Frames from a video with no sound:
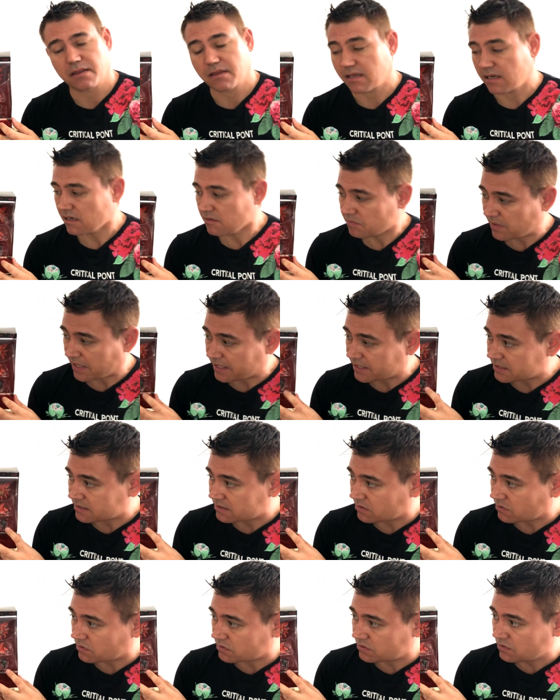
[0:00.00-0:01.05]
three packs
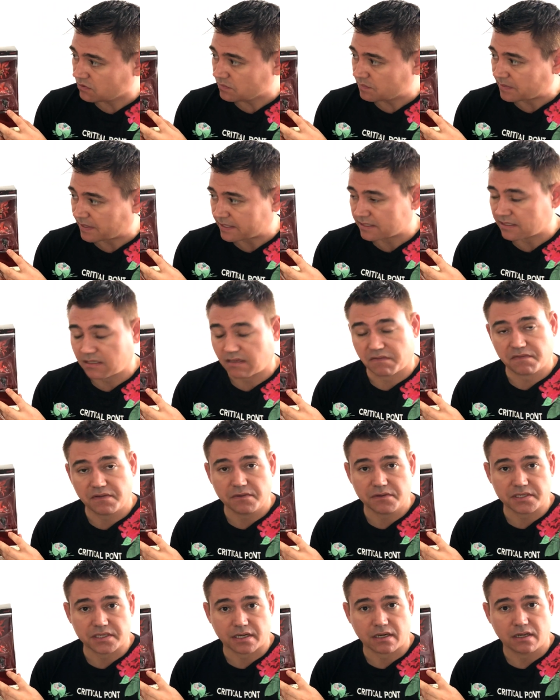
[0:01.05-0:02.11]
or two packs in the
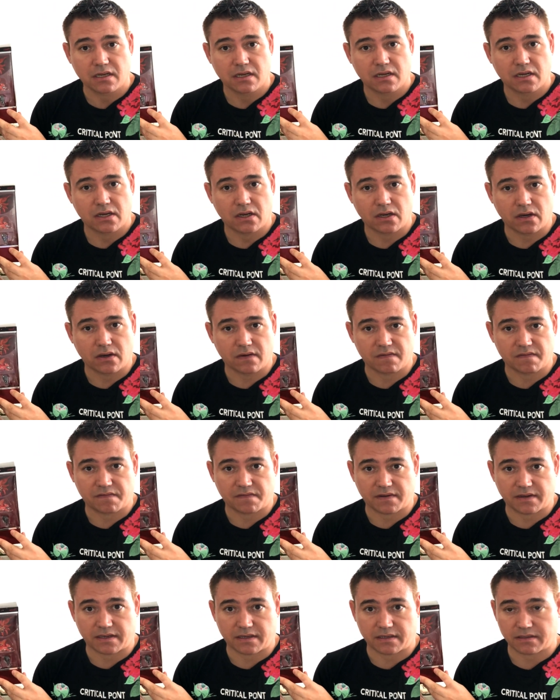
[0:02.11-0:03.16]
future of
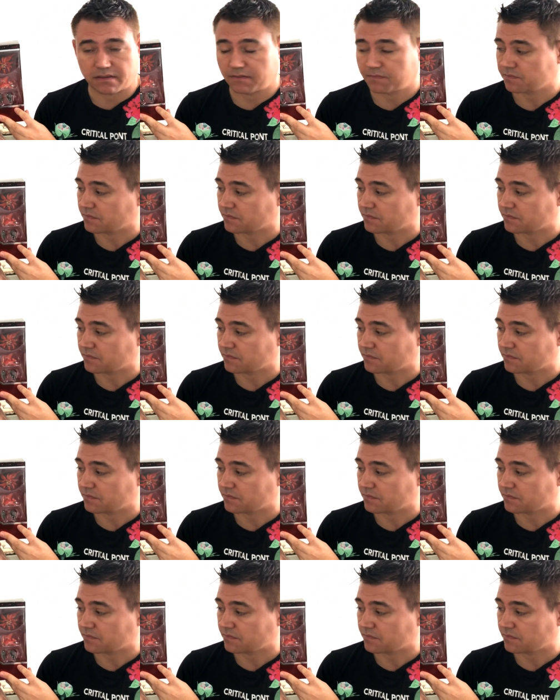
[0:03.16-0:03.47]
uh,